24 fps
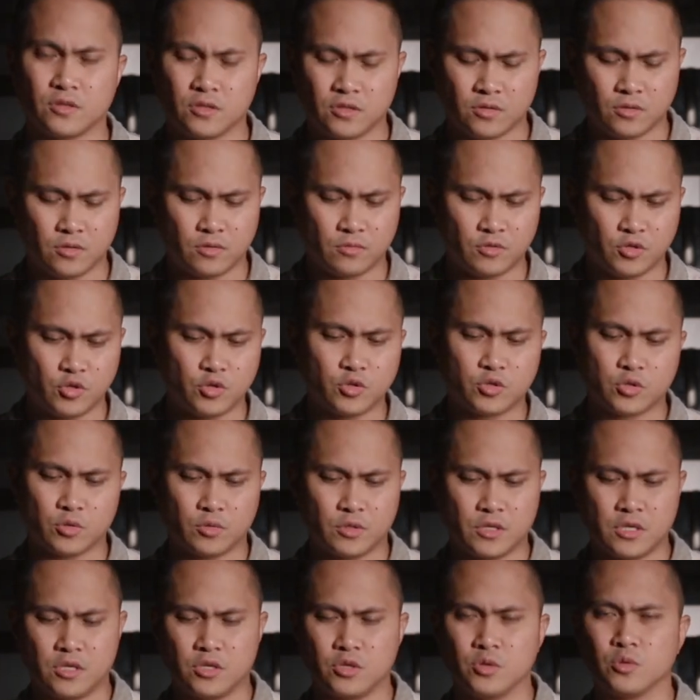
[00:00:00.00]
You
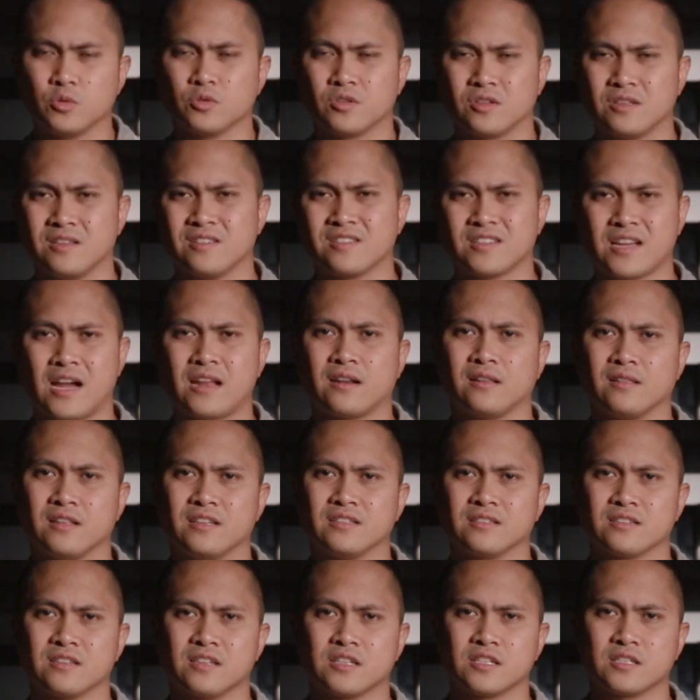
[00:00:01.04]
usually use these kind of
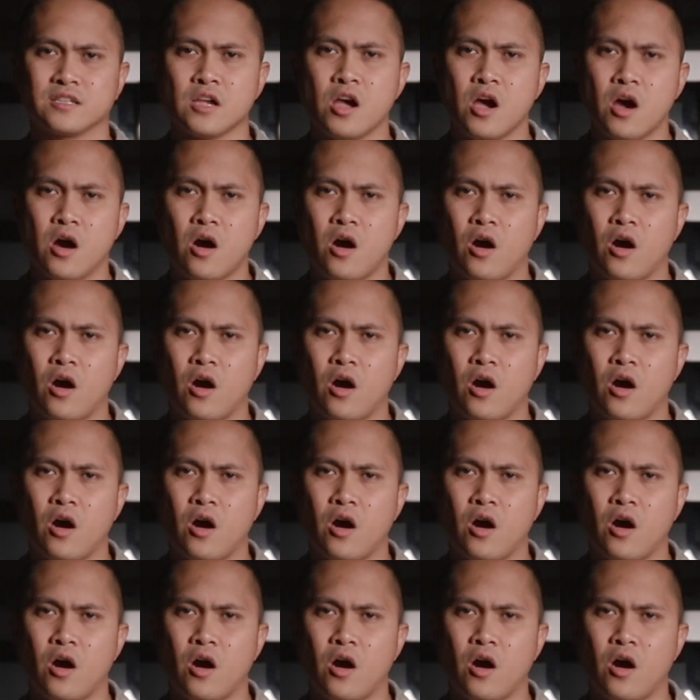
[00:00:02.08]
lenses